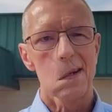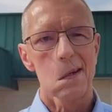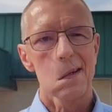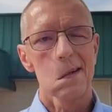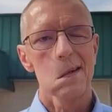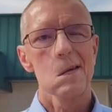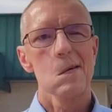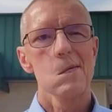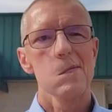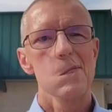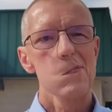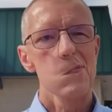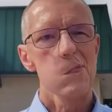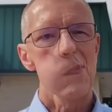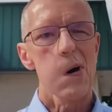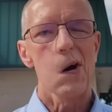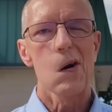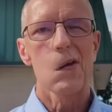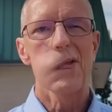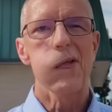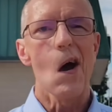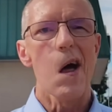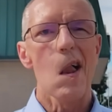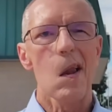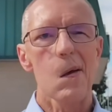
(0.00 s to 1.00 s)
Yes, you're going to
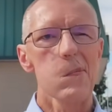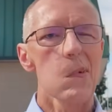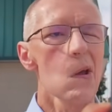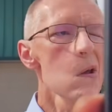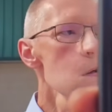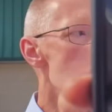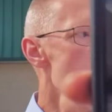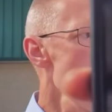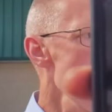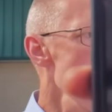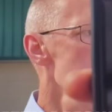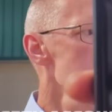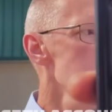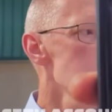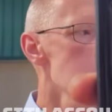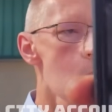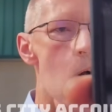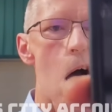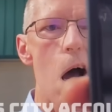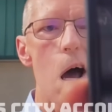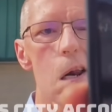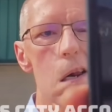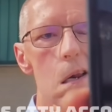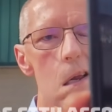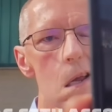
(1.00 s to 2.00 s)
forget everything
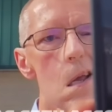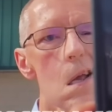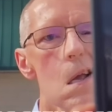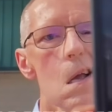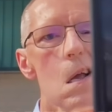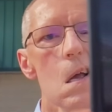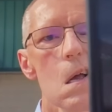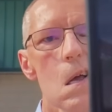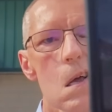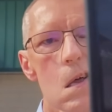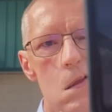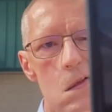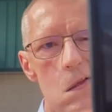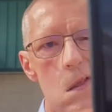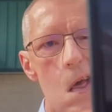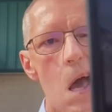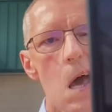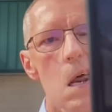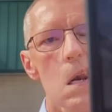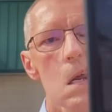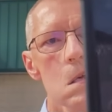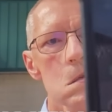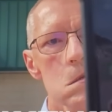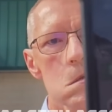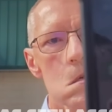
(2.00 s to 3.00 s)
I just told you,
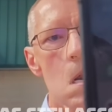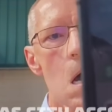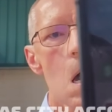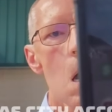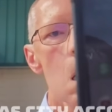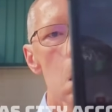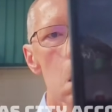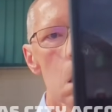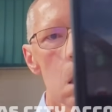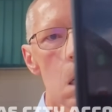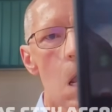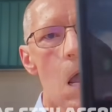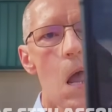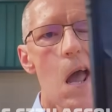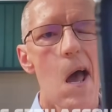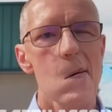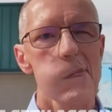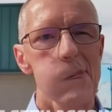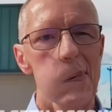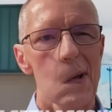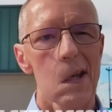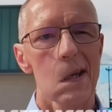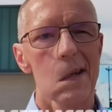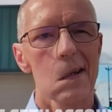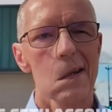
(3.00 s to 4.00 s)
sir. You're
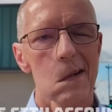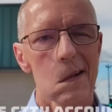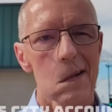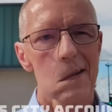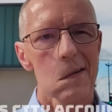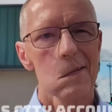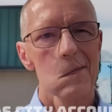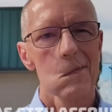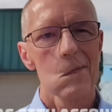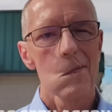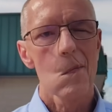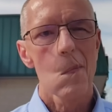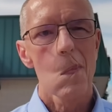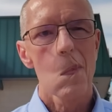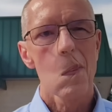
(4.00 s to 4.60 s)
going to.